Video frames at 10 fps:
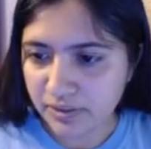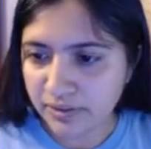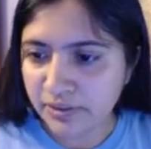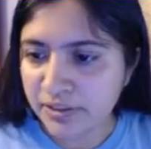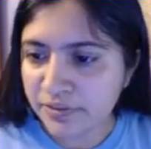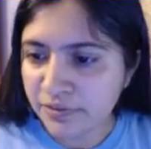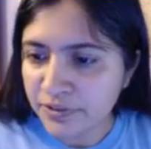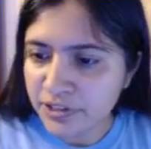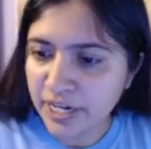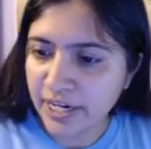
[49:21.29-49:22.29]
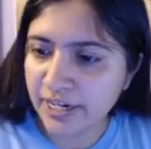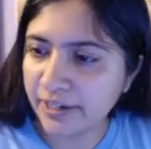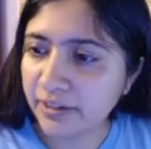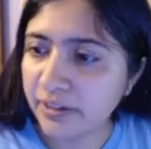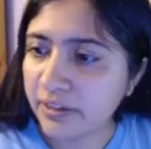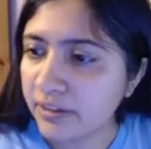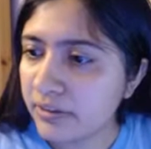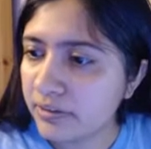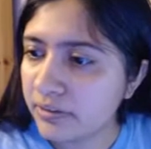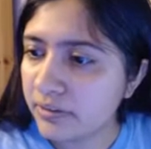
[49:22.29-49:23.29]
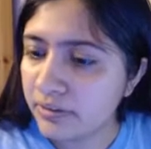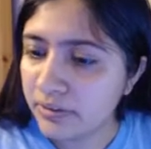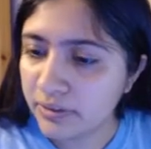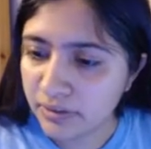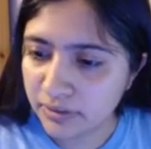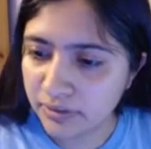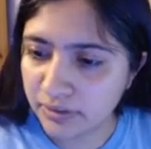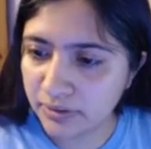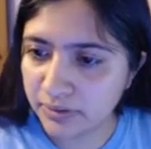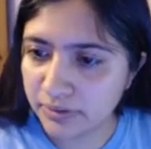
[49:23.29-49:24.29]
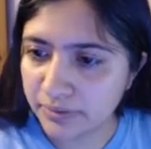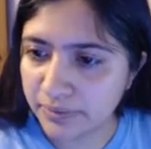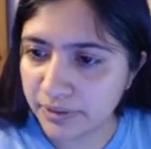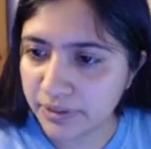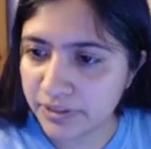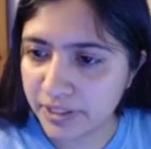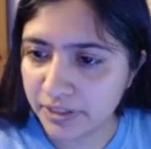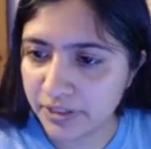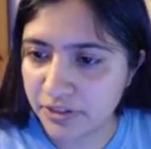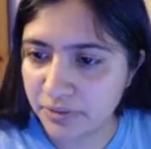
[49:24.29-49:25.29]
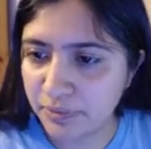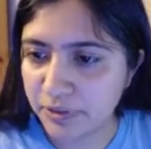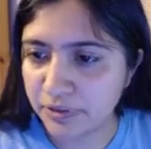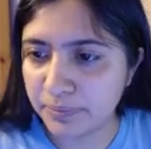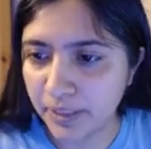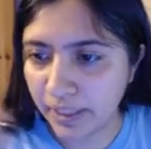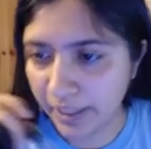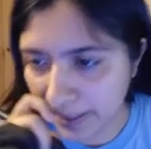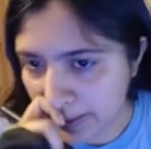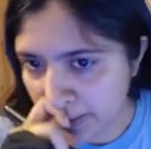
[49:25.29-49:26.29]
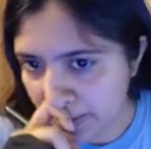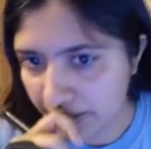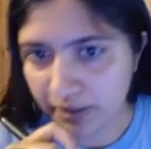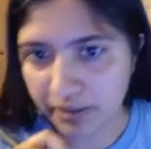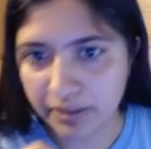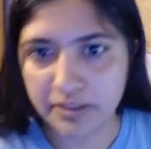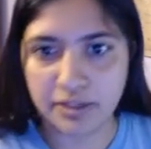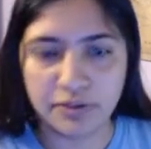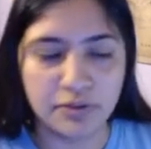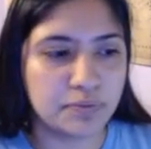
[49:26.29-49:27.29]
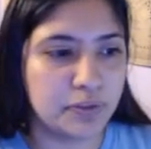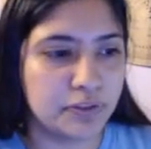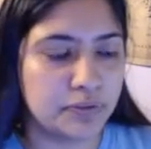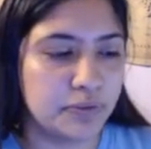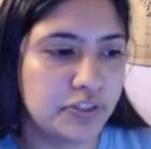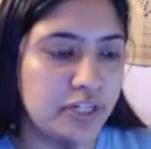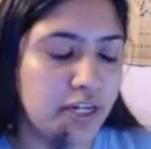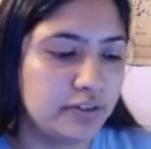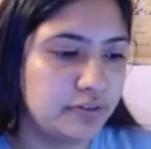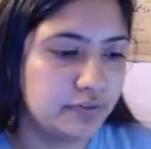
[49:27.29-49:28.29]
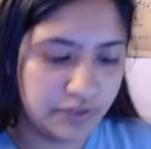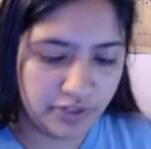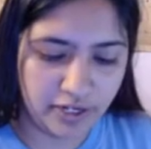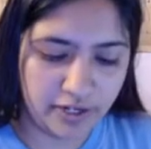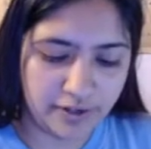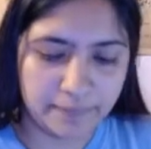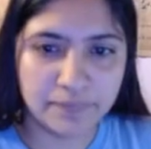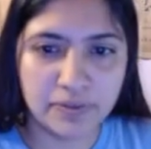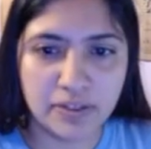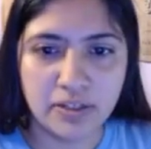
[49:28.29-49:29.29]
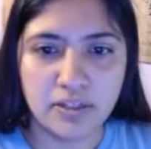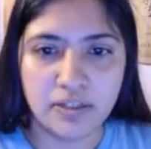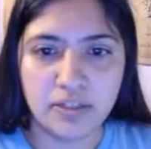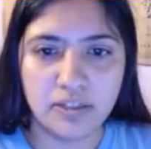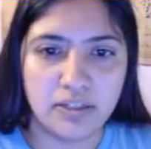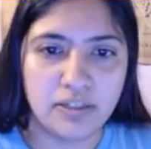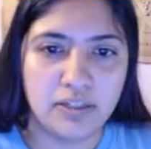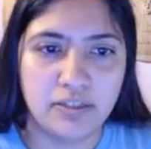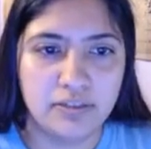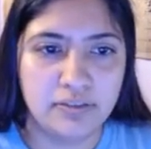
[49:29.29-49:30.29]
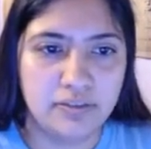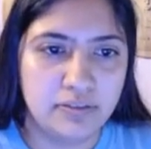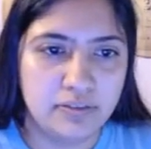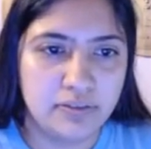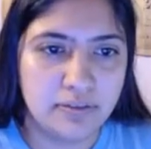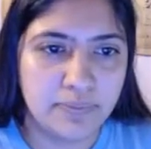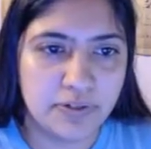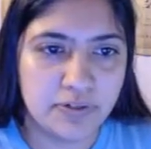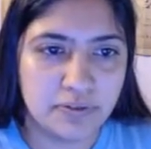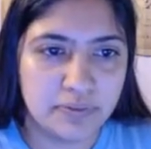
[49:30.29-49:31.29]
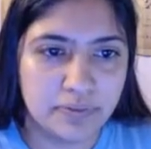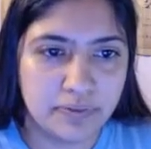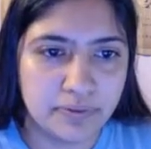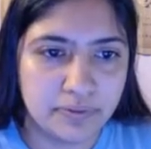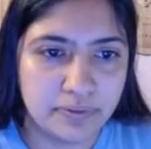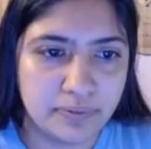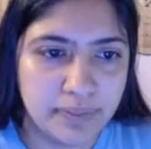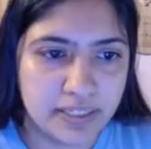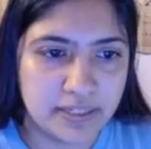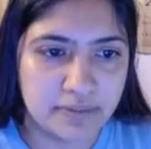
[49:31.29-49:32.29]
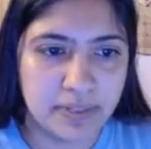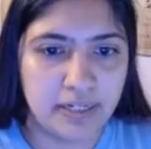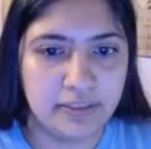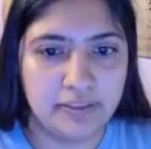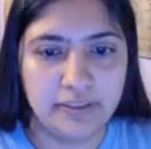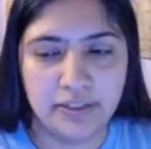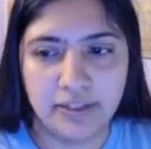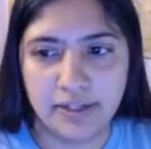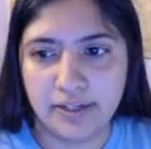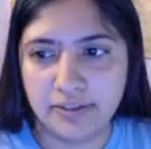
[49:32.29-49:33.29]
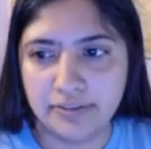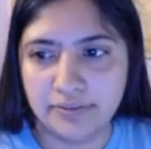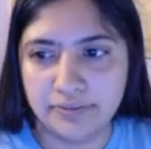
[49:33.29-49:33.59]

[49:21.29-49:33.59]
This is for shading. We're going to set this to multiply, because I use multiple shadows for shading. And let me show you the basic palette I have